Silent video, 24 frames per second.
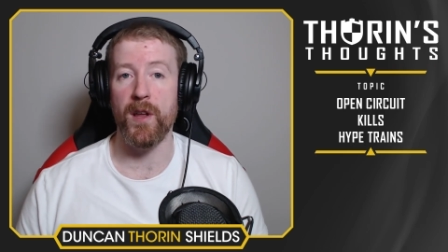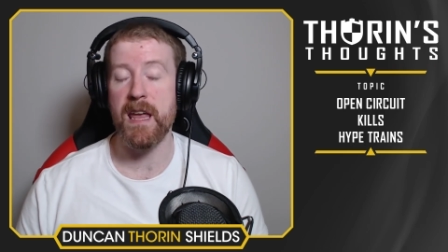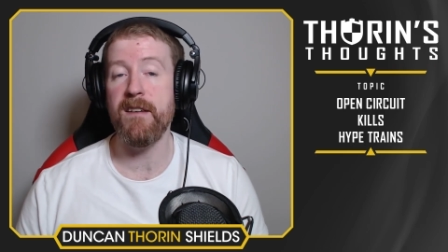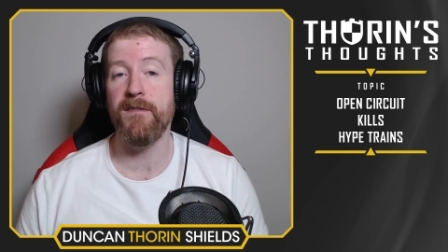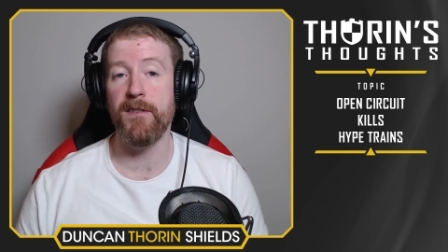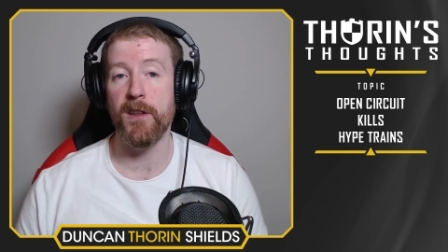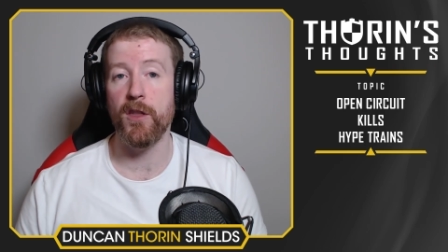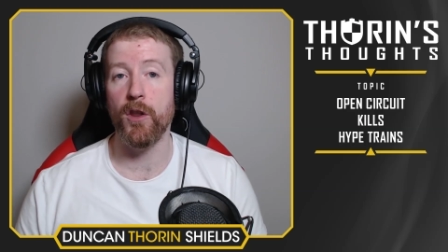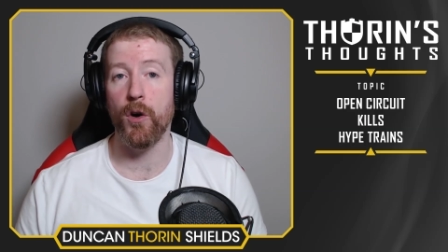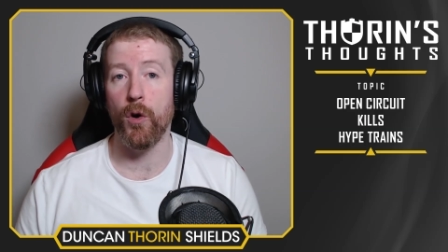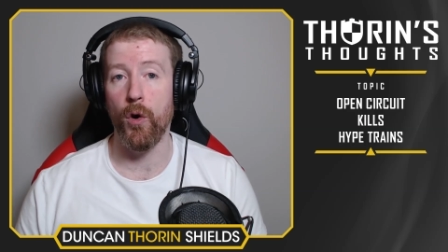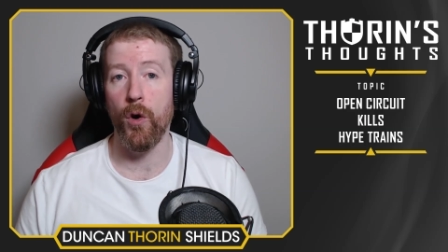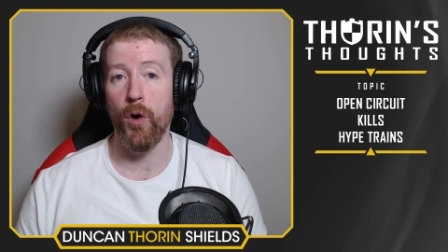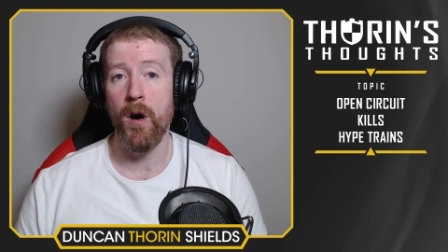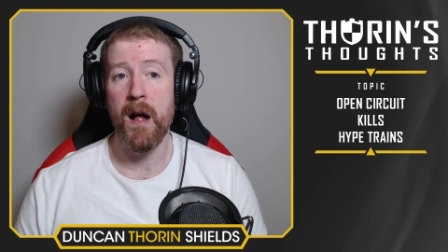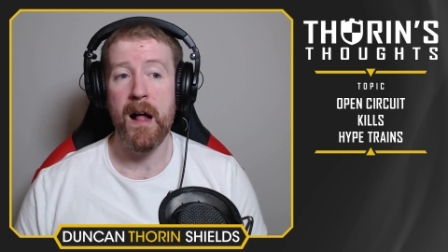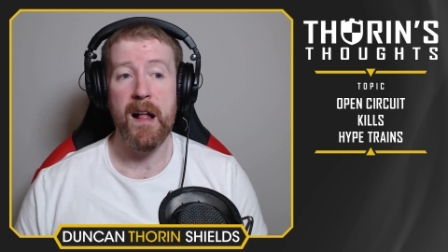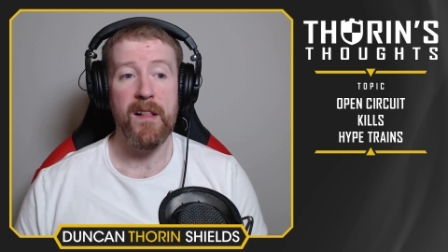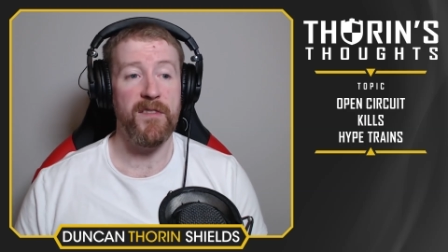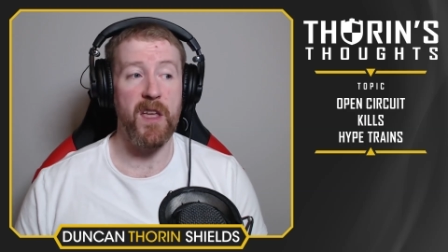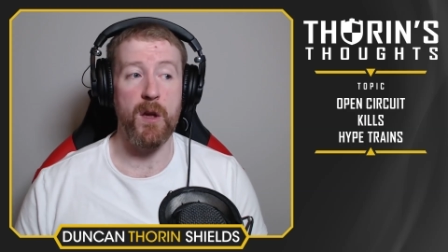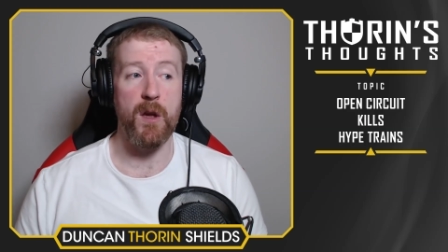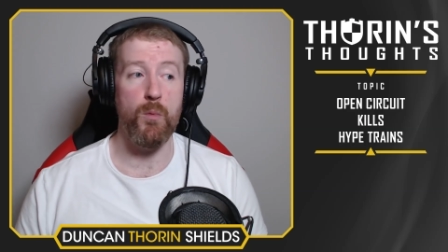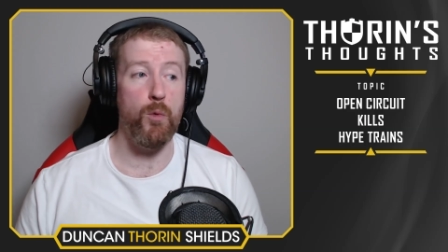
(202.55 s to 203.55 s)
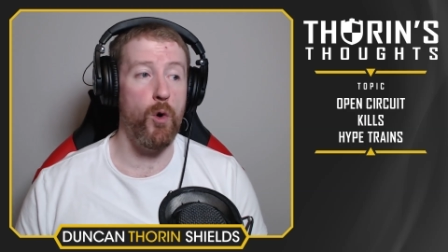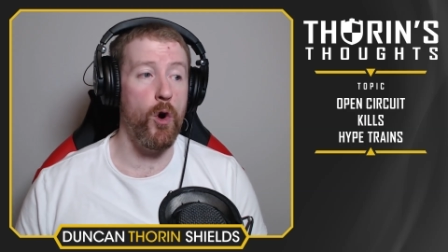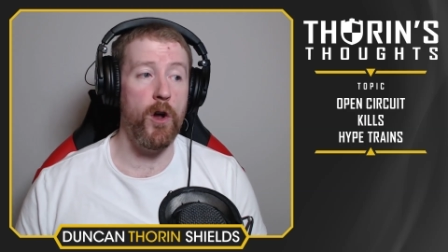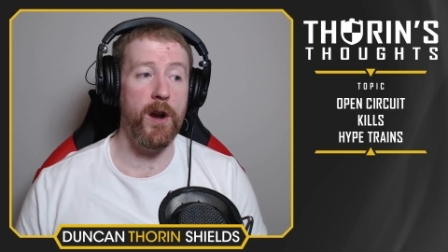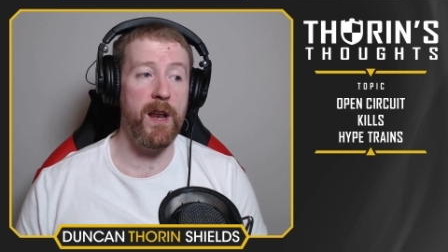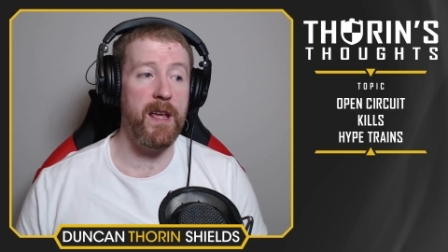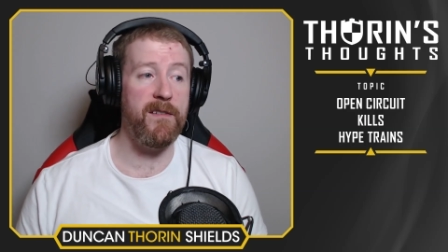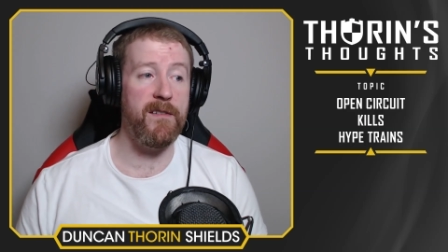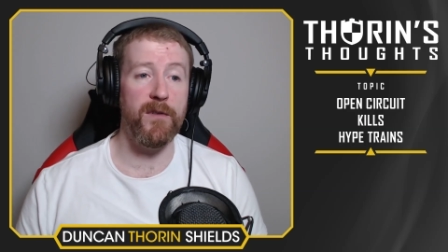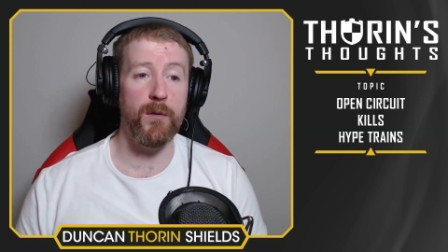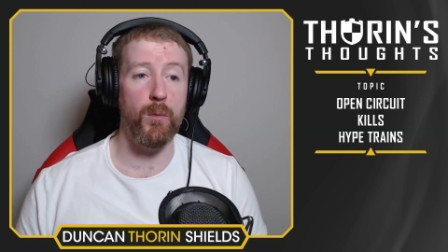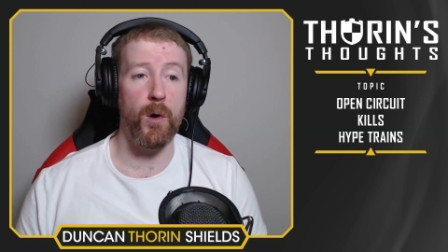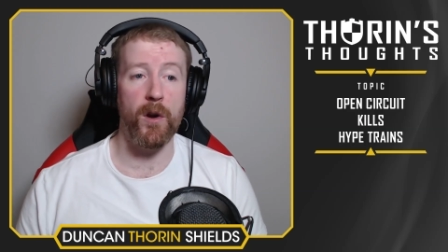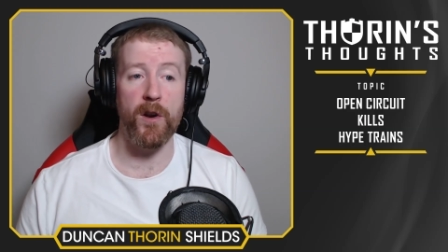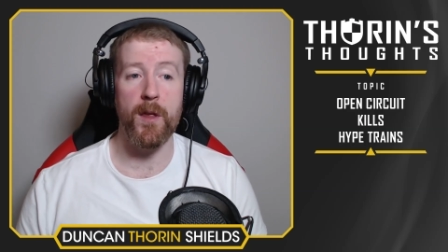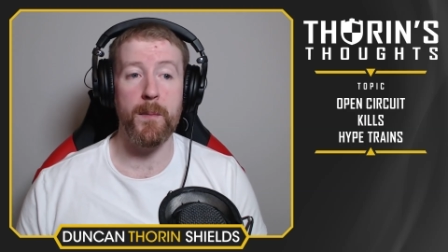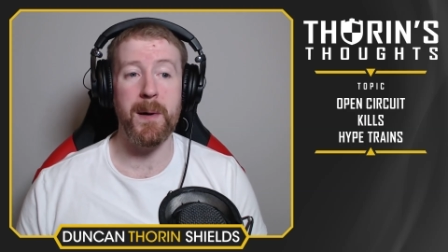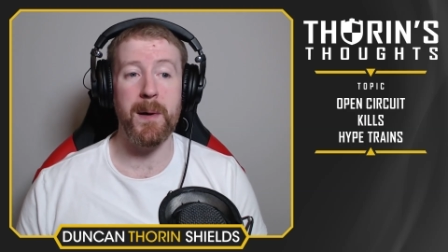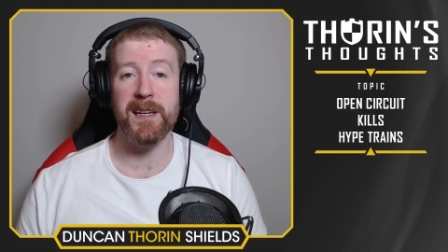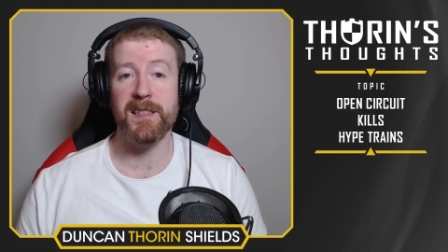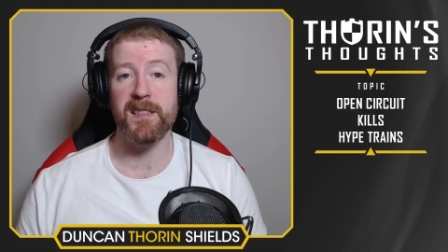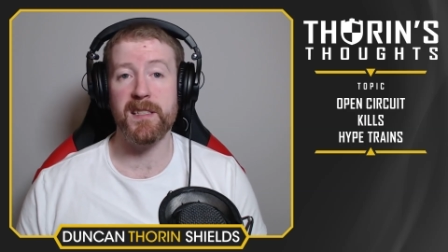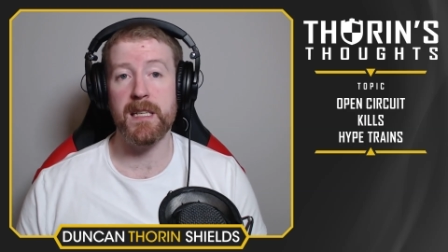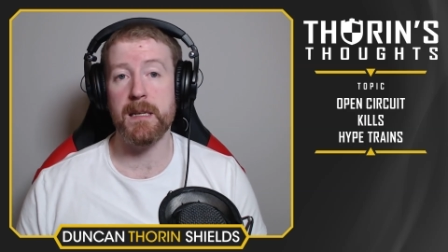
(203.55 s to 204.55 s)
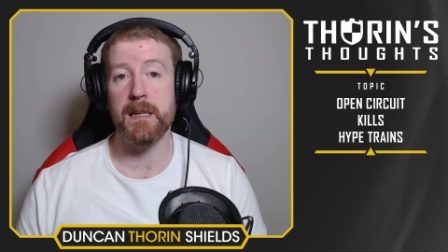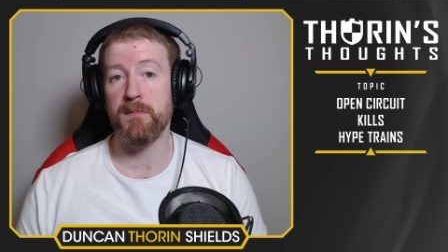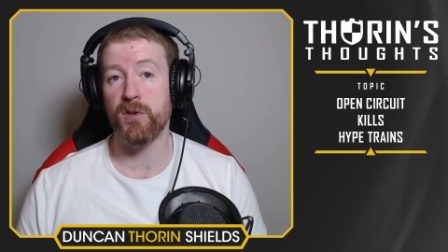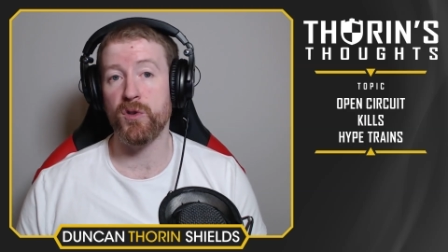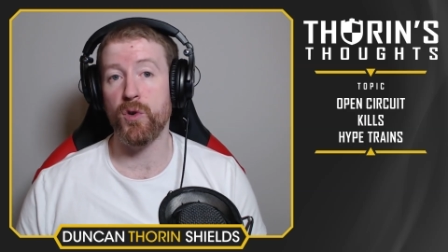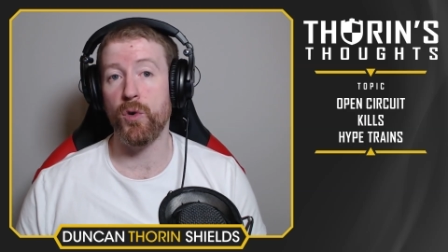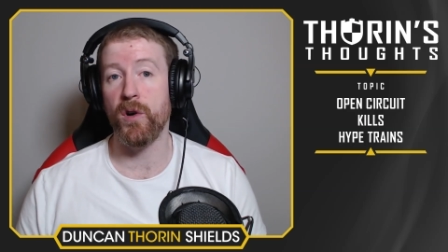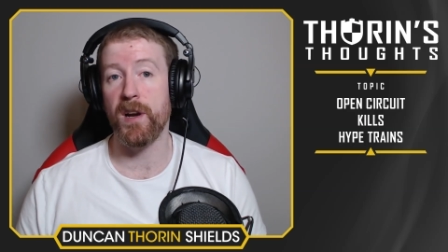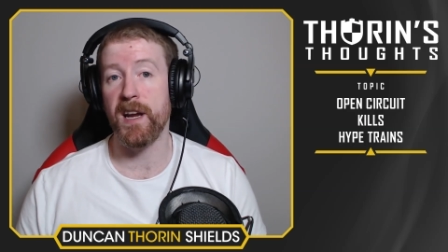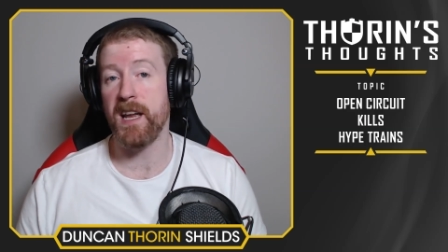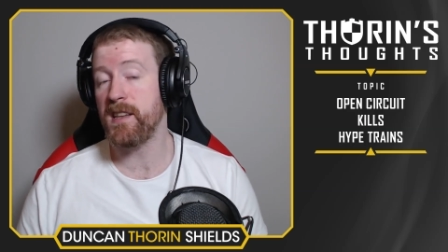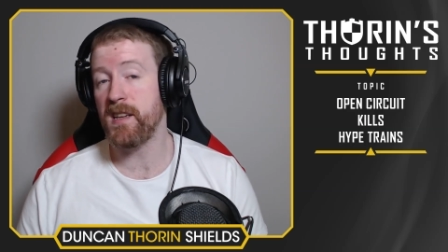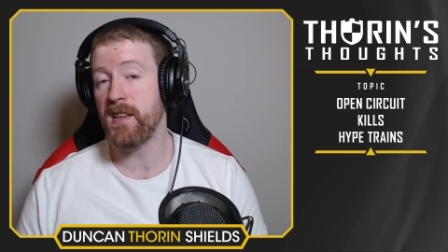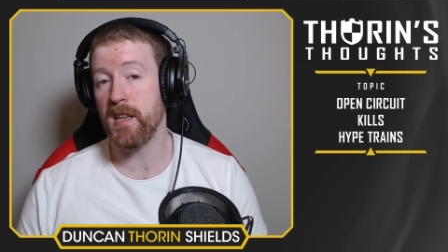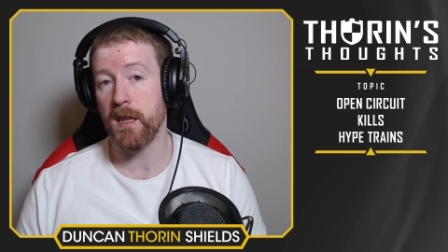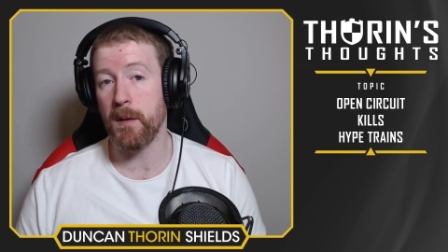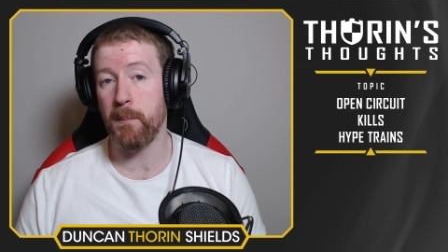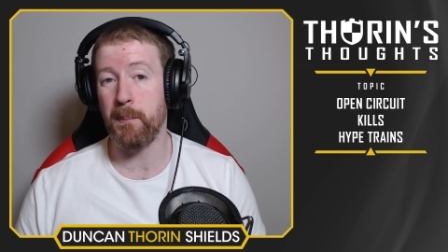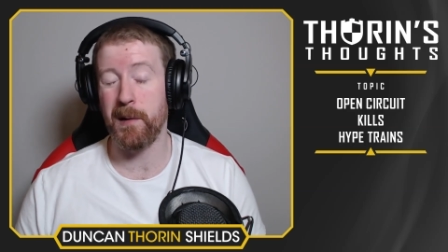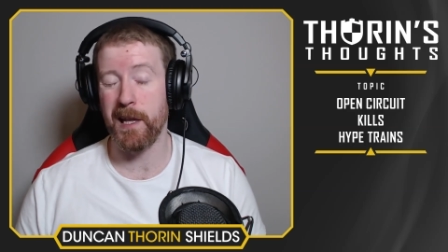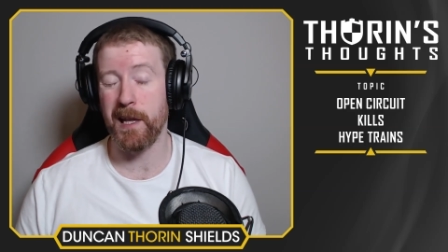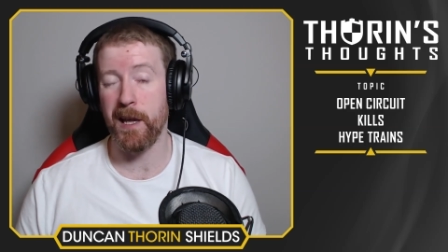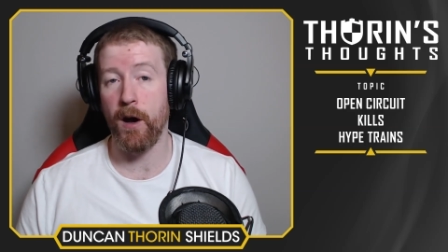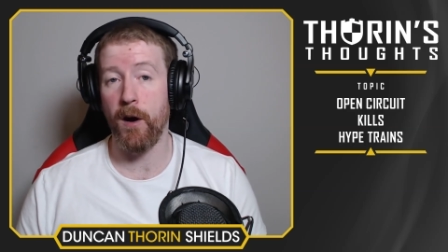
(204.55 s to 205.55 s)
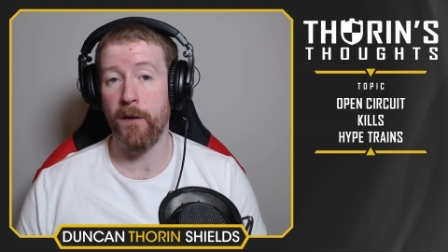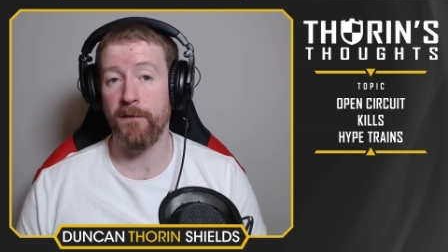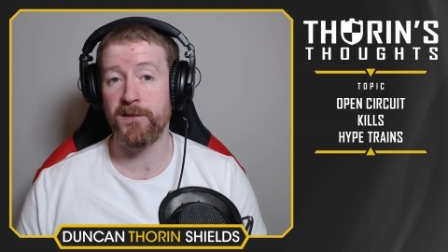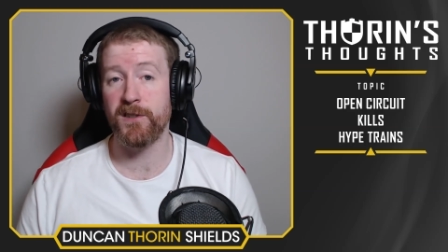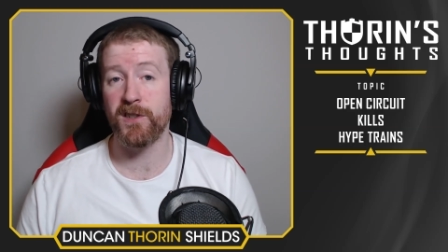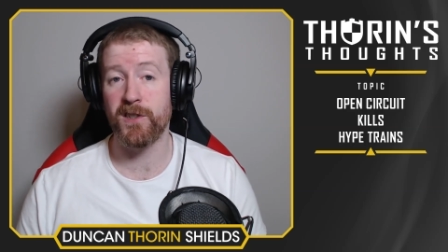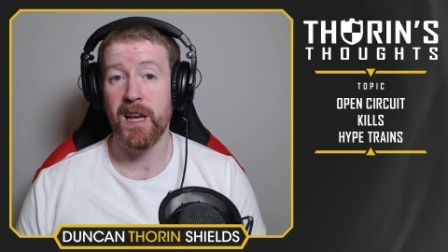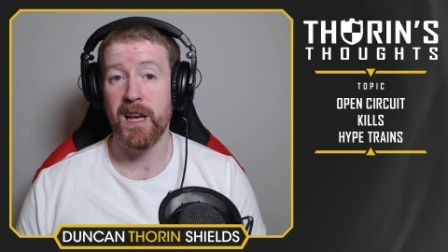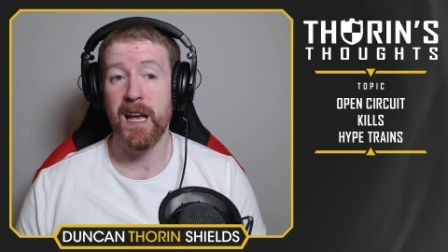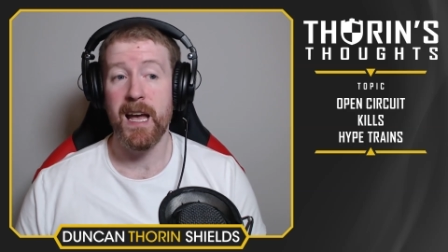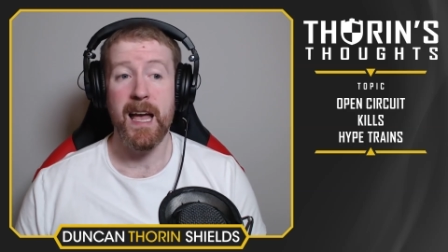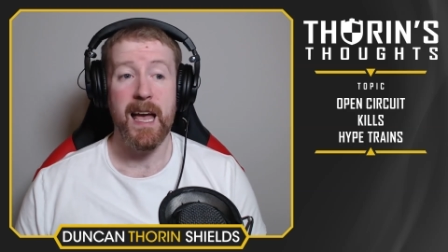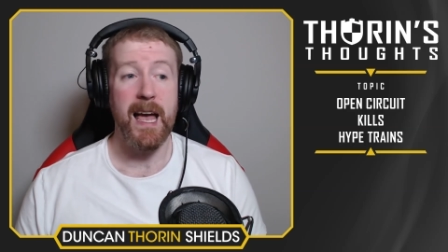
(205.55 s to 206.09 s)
even though they weren't even one of the best teams going into the playoffs.